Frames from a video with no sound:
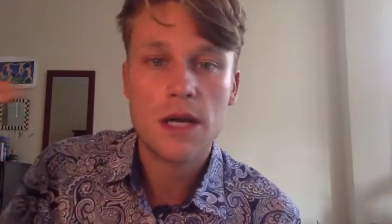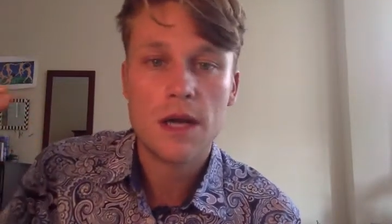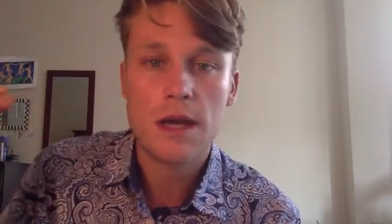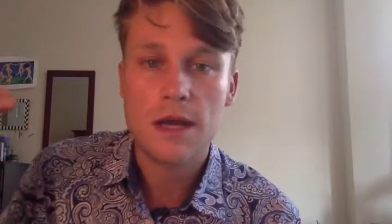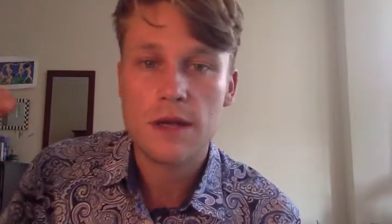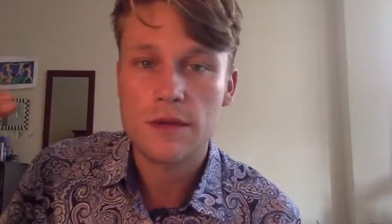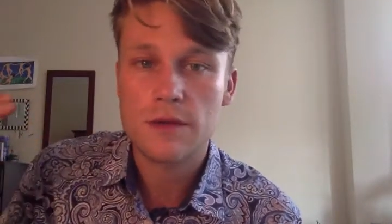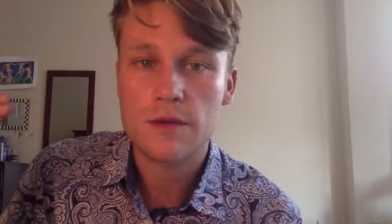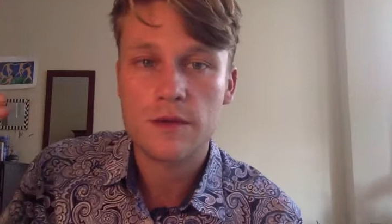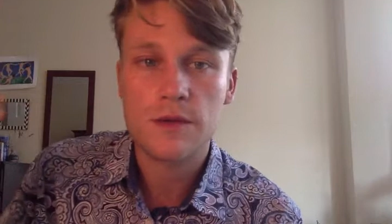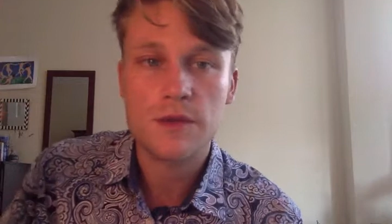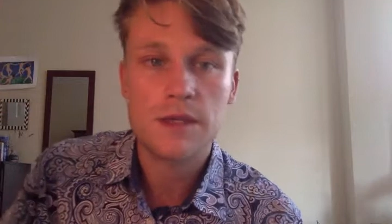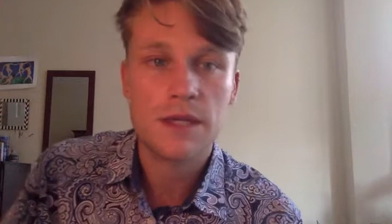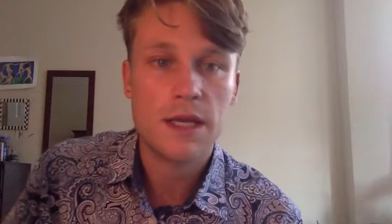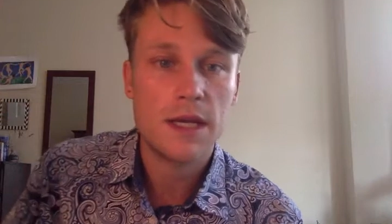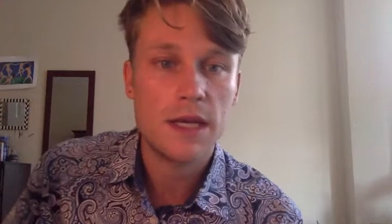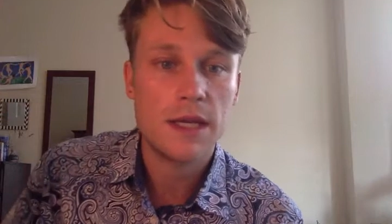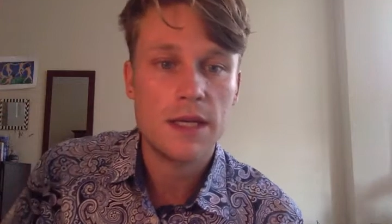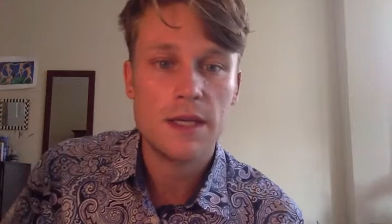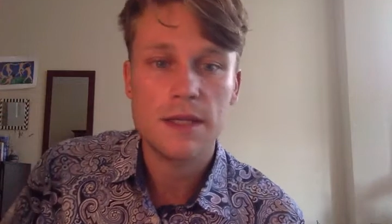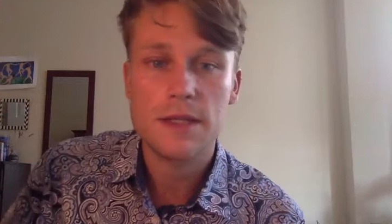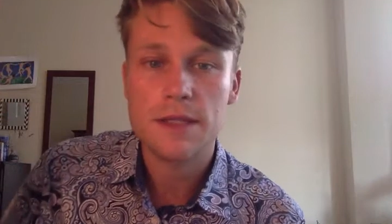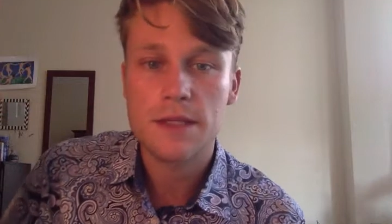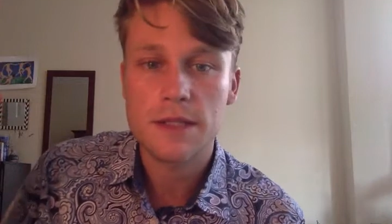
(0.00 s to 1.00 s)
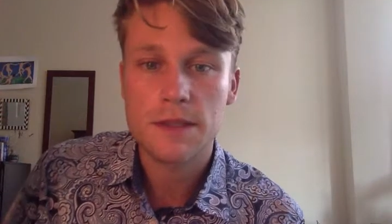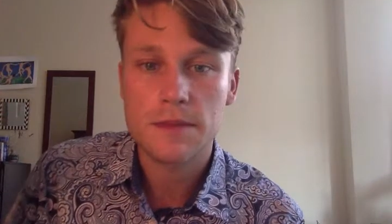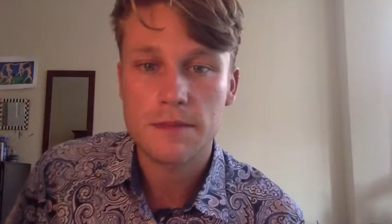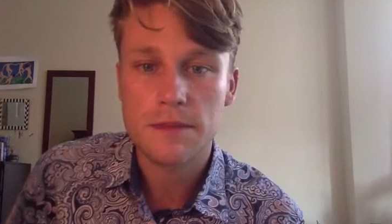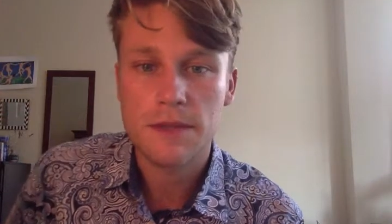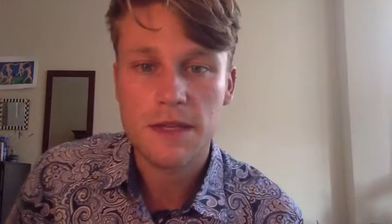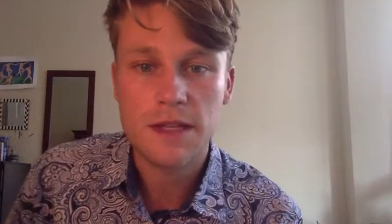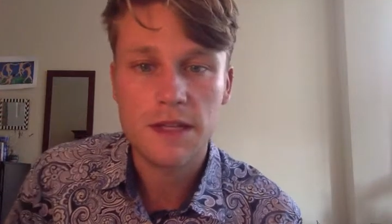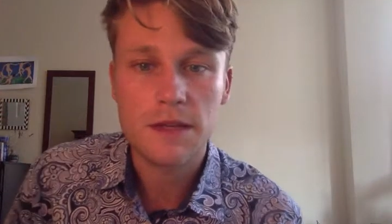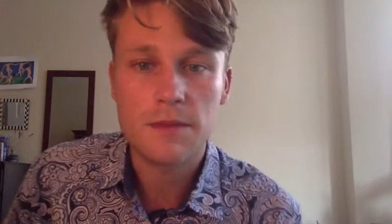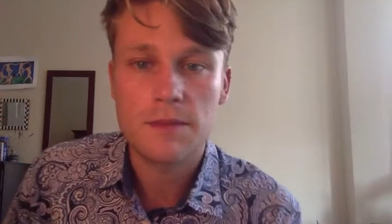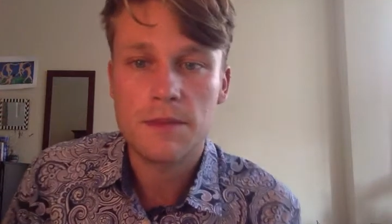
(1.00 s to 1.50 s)
exercise,
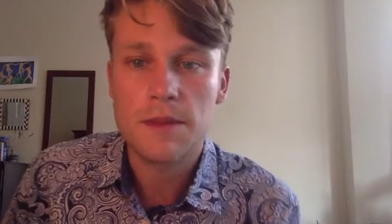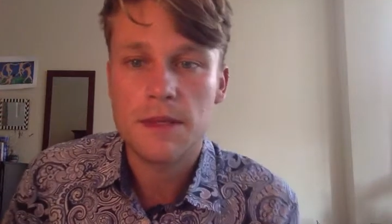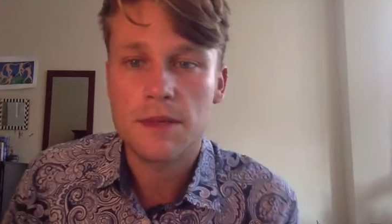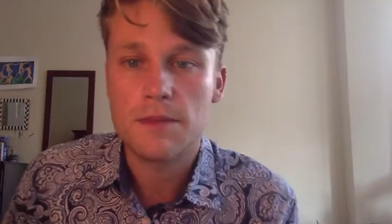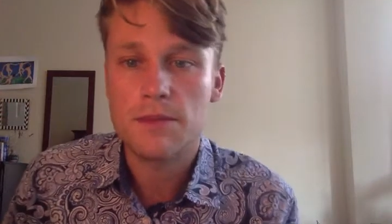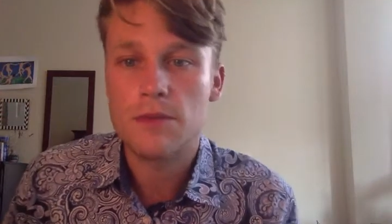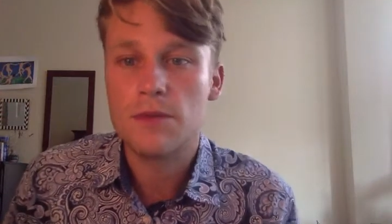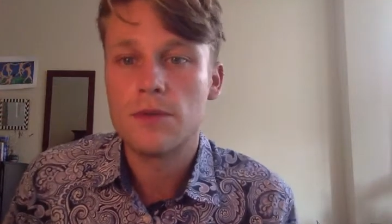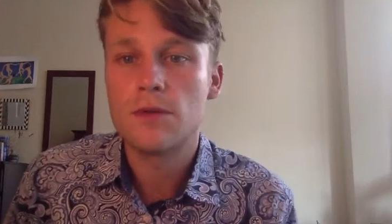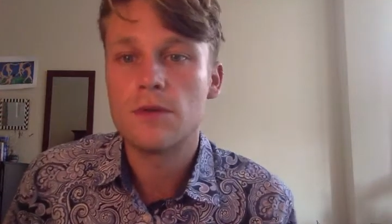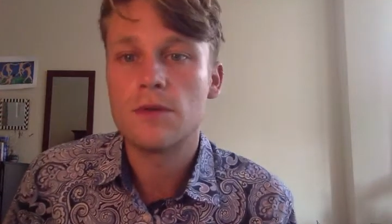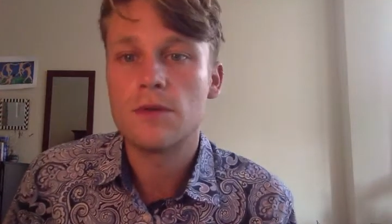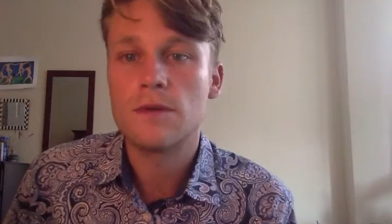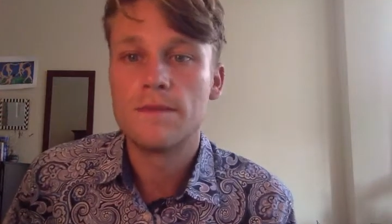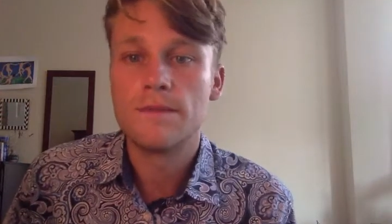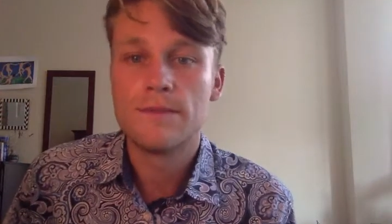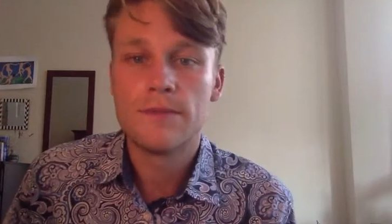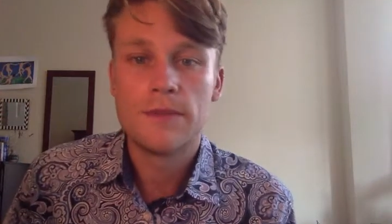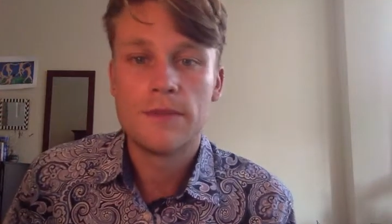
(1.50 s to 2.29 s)
meeting people,